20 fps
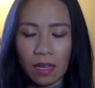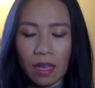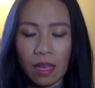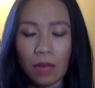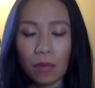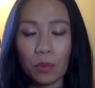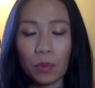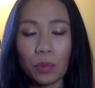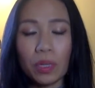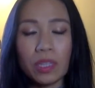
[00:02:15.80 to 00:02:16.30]

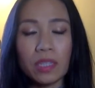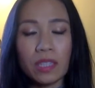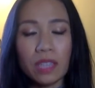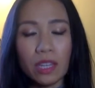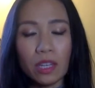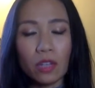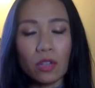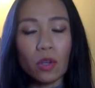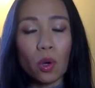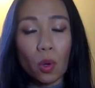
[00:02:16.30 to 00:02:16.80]
And we will
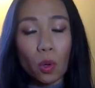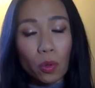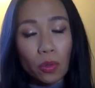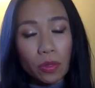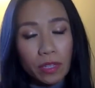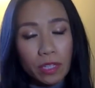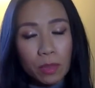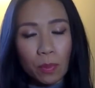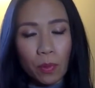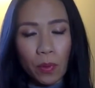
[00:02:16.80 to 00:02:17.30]
continue to hold
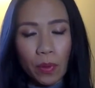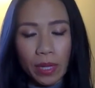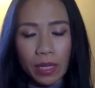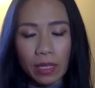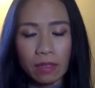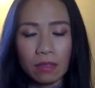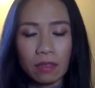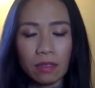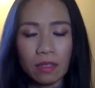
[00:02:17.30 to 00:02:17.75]
this point